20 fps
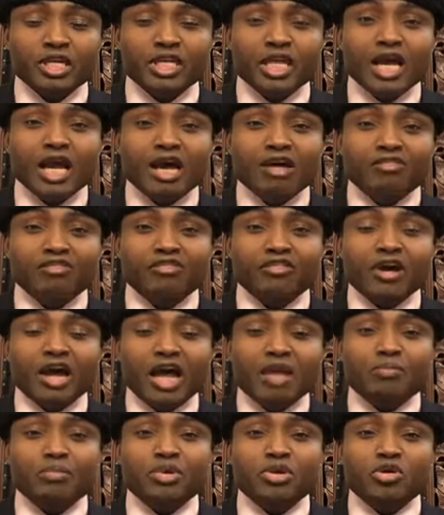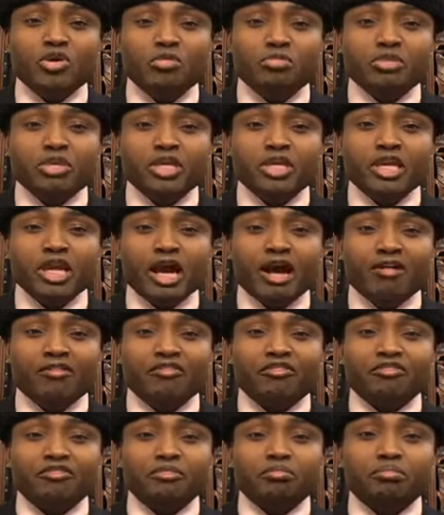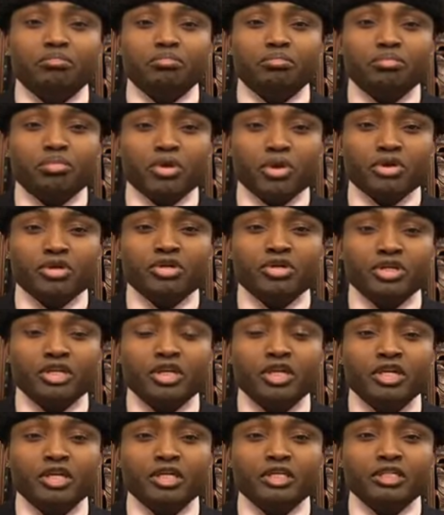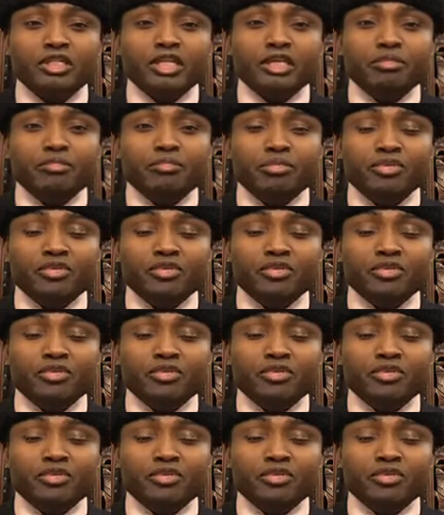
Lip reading: They have, IPOB have broke the